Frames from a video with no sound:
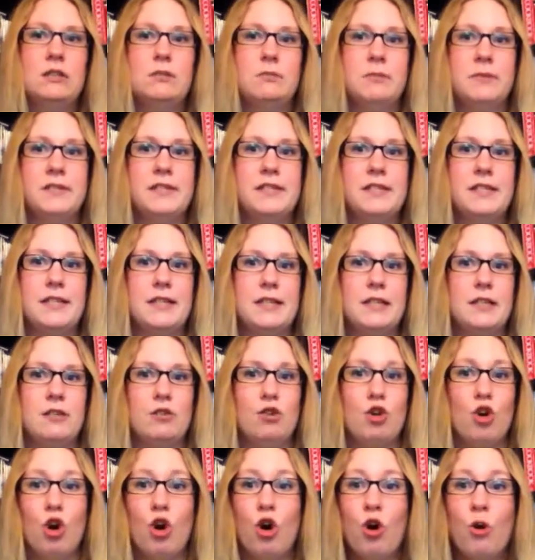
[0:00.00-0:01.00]
We'll see.
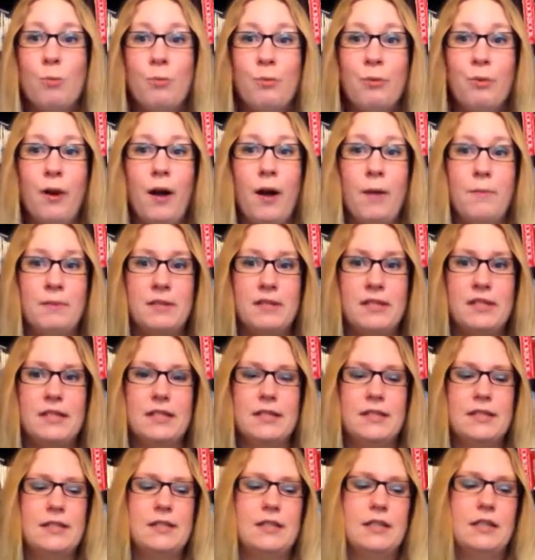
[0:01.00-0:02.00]
No
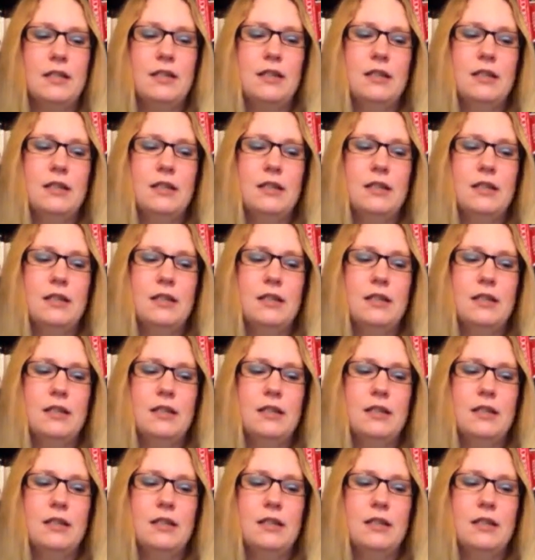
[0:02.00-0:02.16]
promises.